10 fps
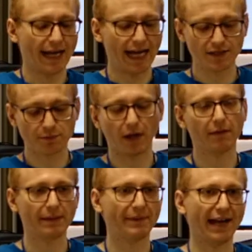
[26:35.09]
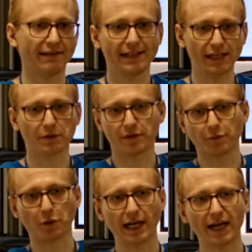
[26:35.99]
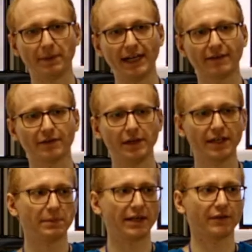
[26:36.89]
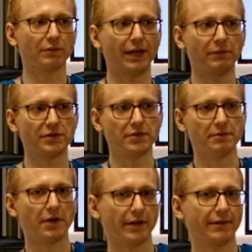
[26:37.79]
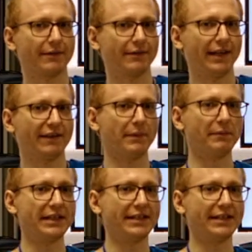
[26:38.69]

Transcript: And you probably pass equals four gigabytes to it, because why would you want less memory?